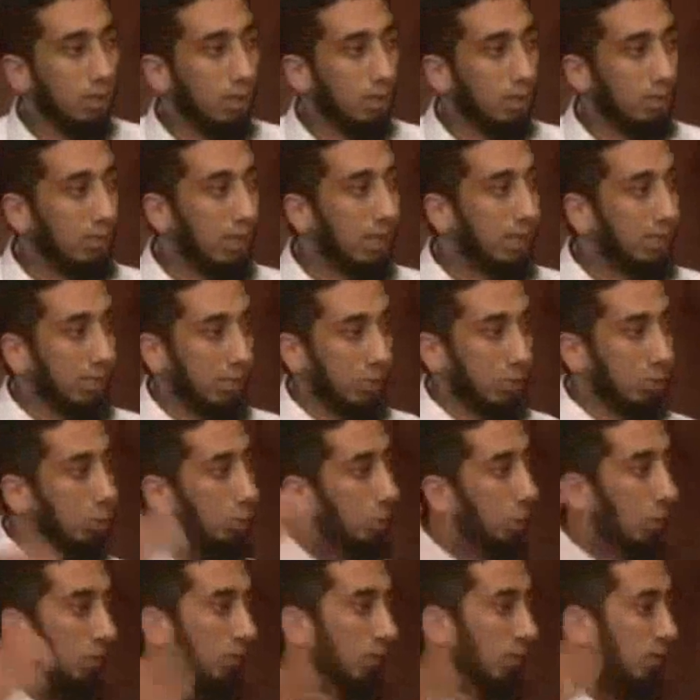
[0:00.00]
It's not this
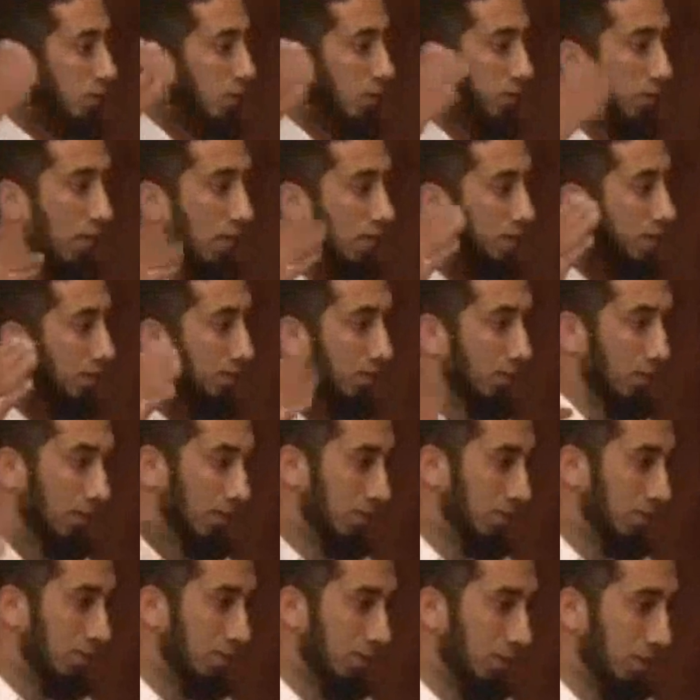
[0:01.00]
superficial kind of
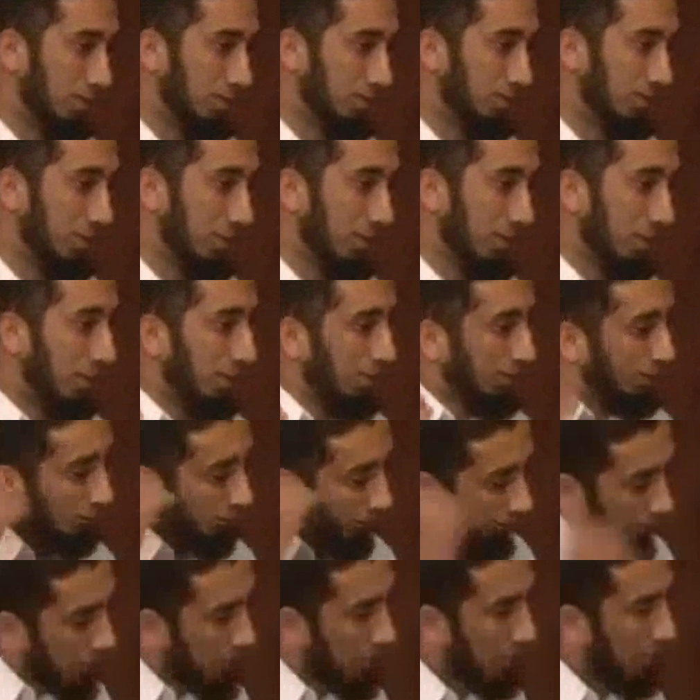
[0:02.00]
relationship.
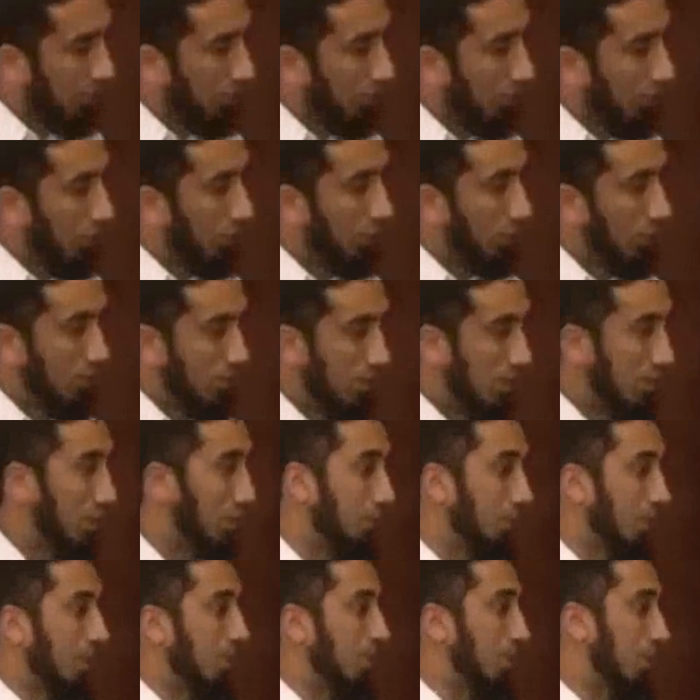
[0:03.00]
First and foremost, it's
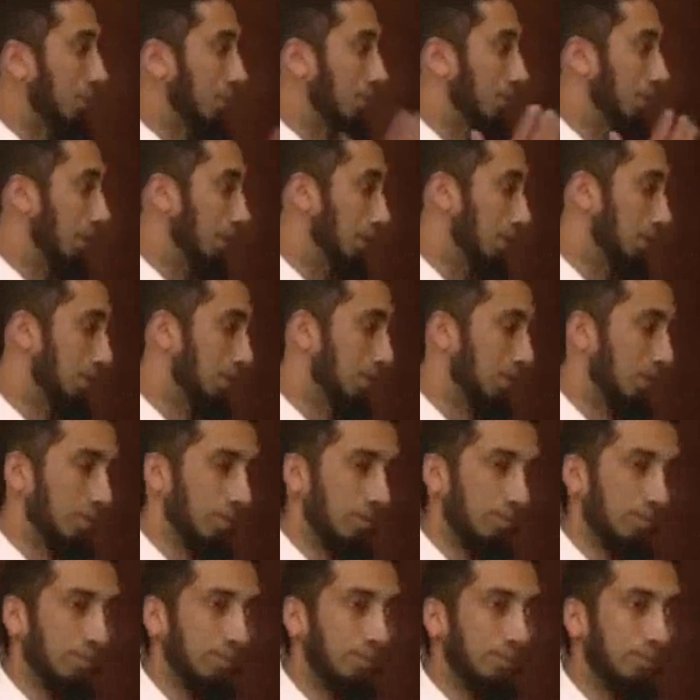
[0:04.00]
a personal relationship.
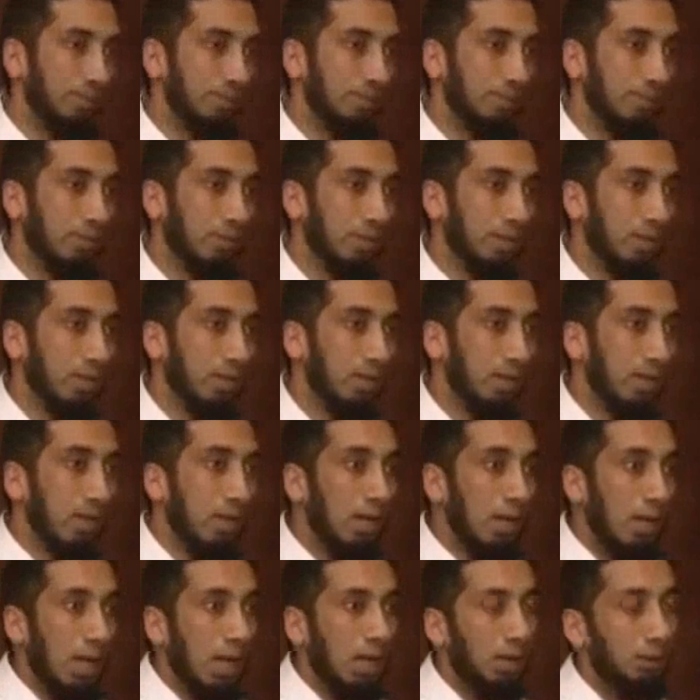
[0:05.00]

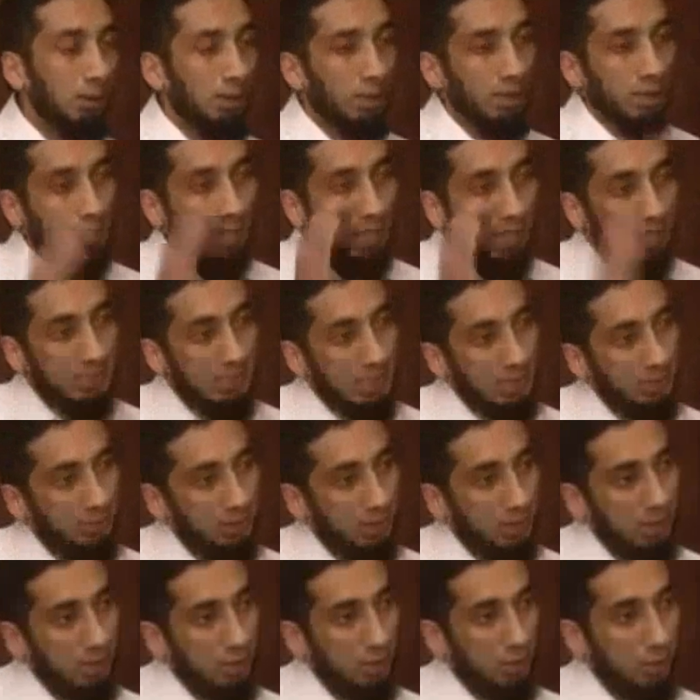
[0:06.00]
And when Allah is
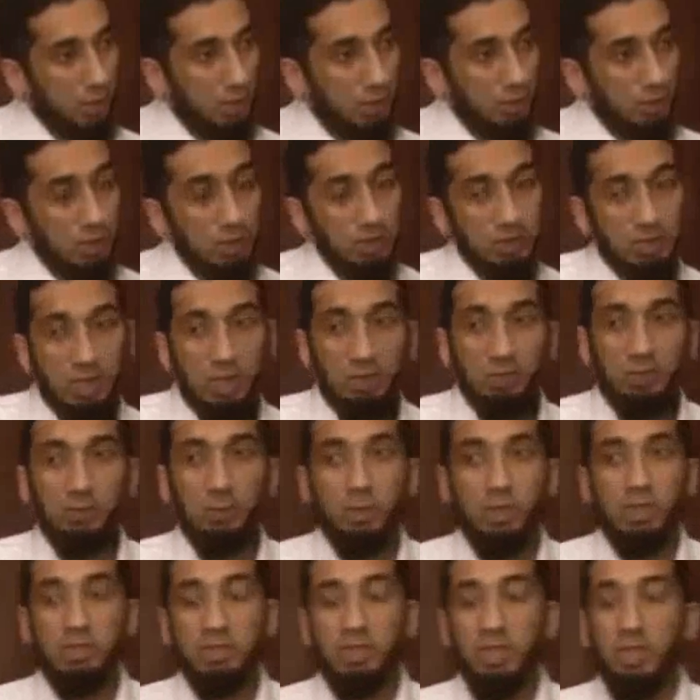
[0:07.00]
giving instructions,
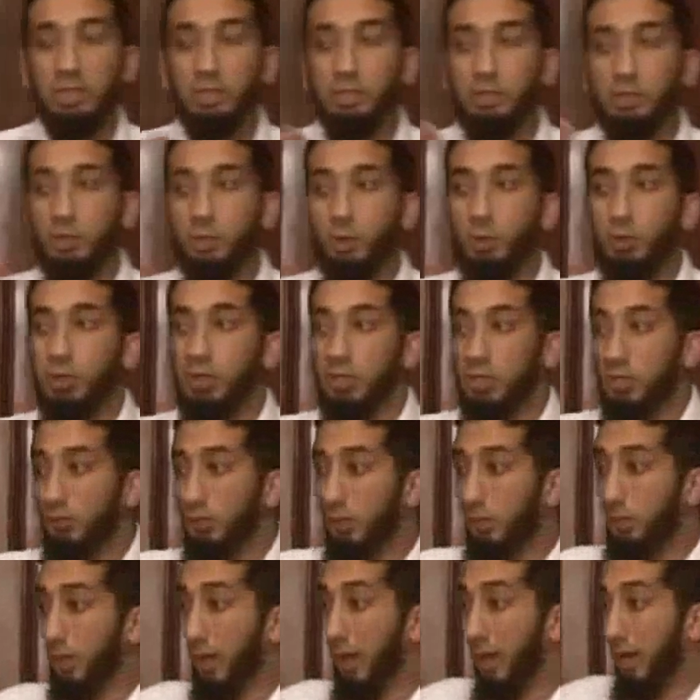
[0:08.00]
even when He's telling stories
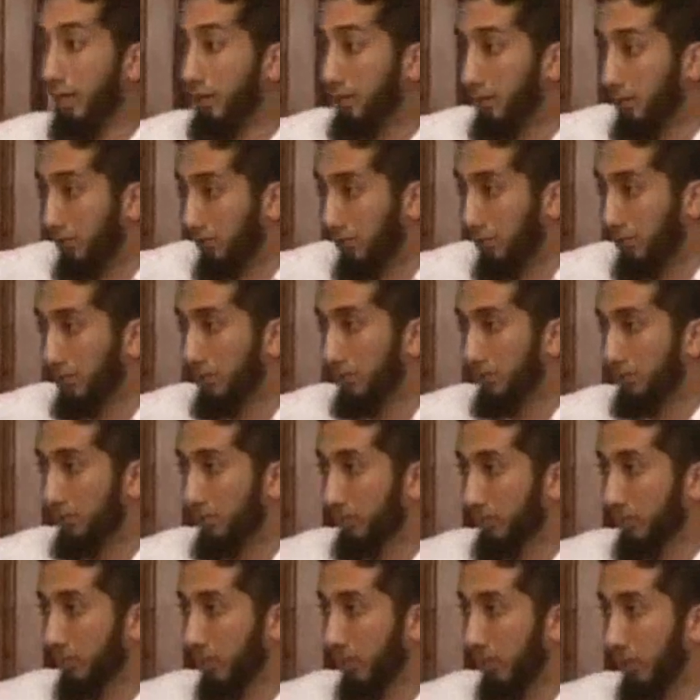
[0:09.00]
of the past,
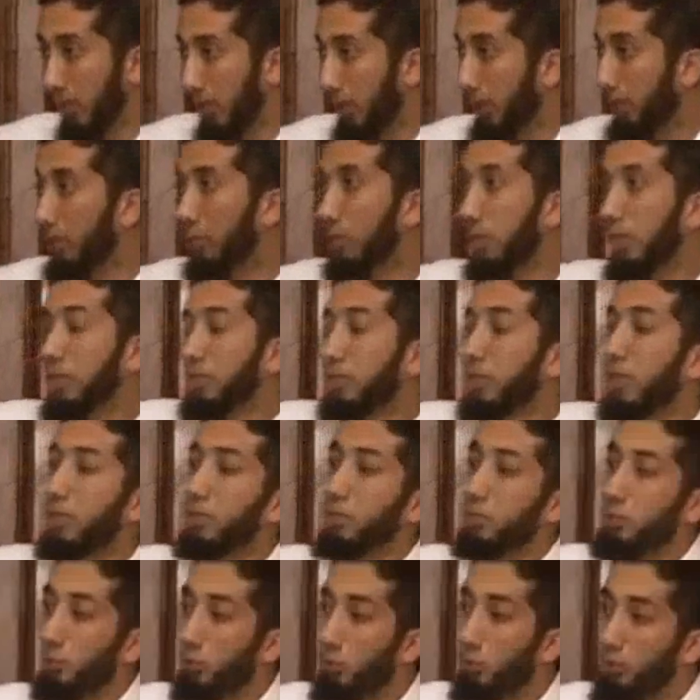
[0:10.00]
even when He's
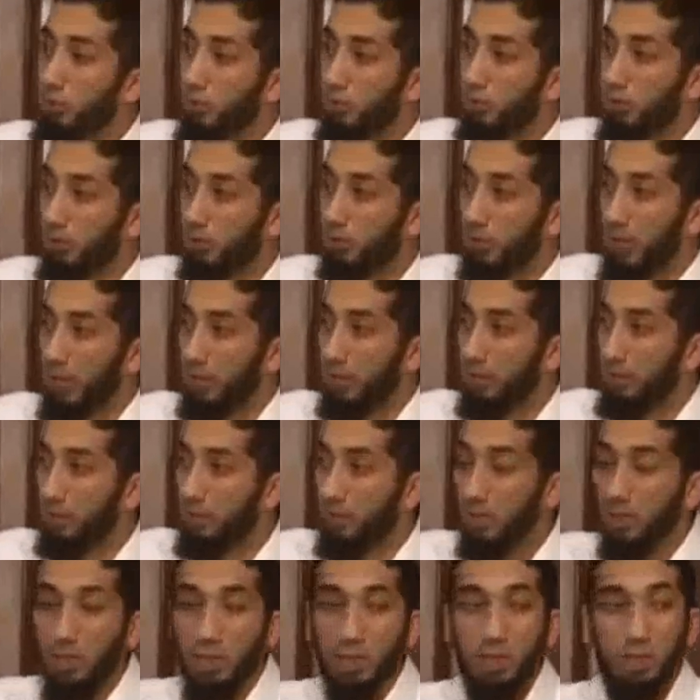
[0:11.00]
telling stories of the past,
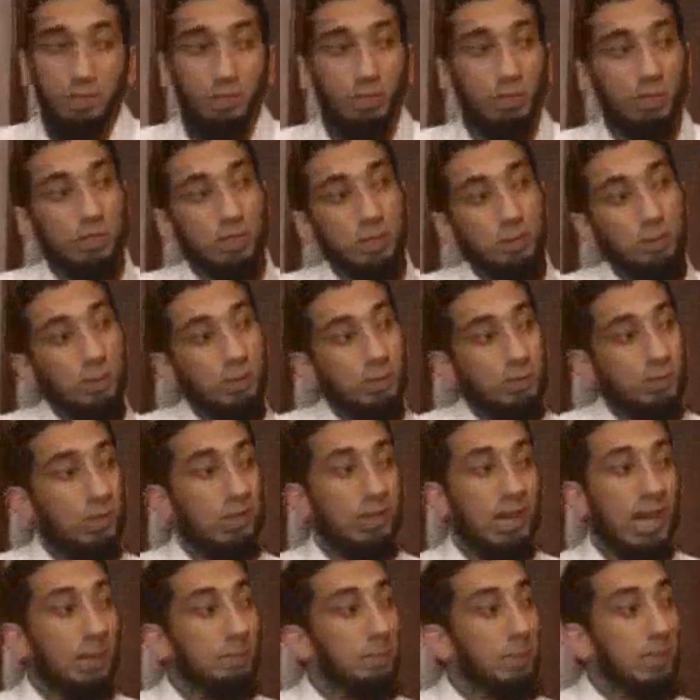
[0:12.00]
you're supposed to
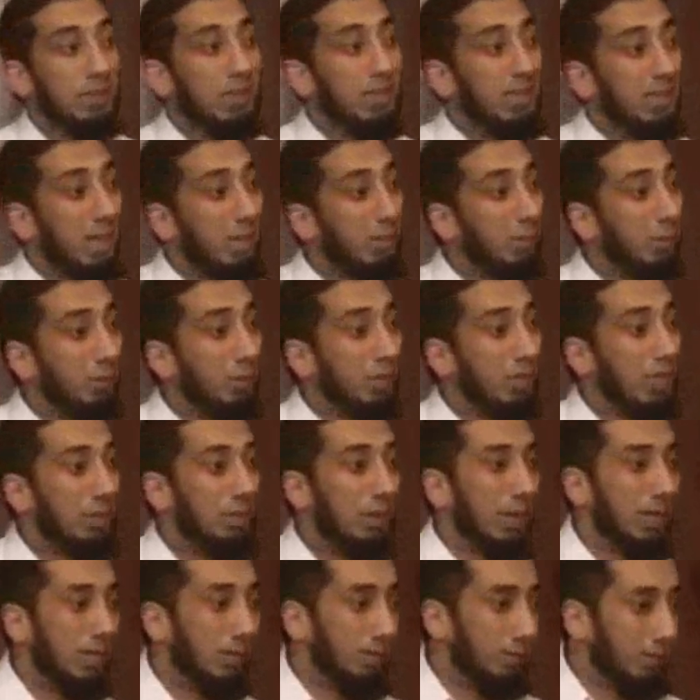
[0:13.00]
not be thinking only
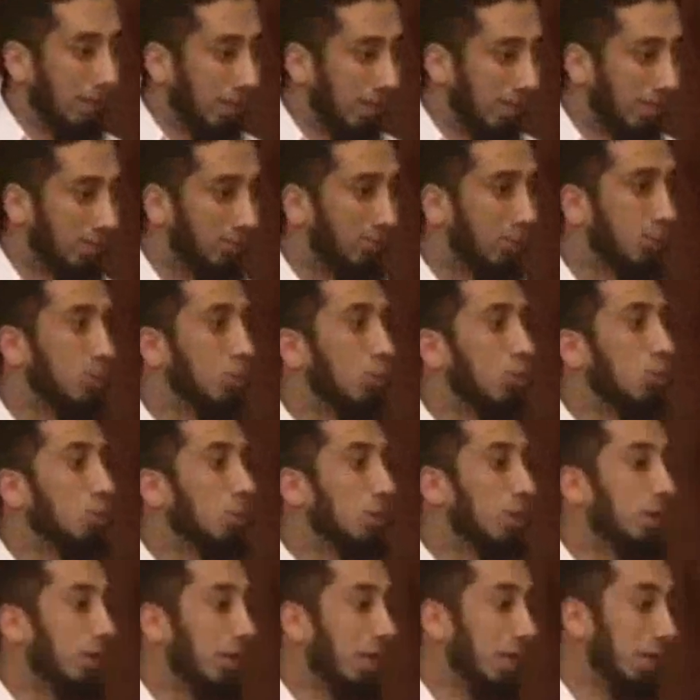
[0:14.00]
about the past. What should you
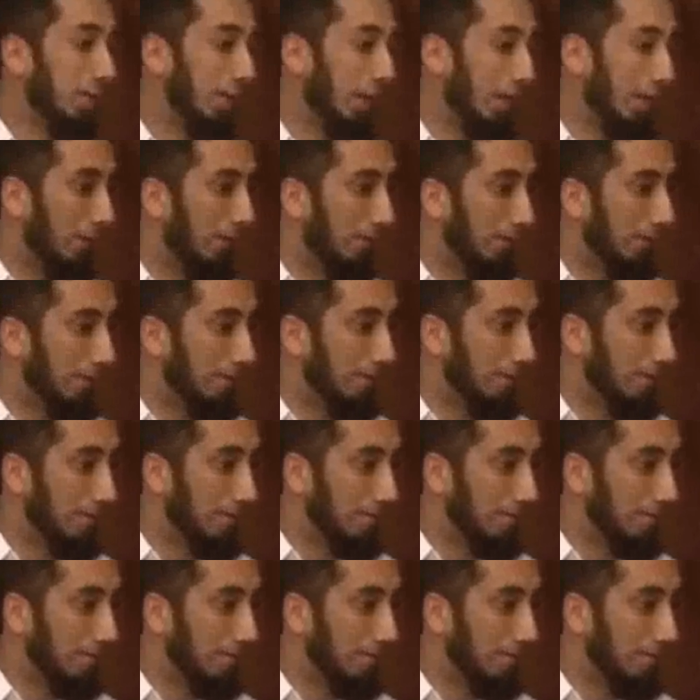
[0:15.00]
be thinking about?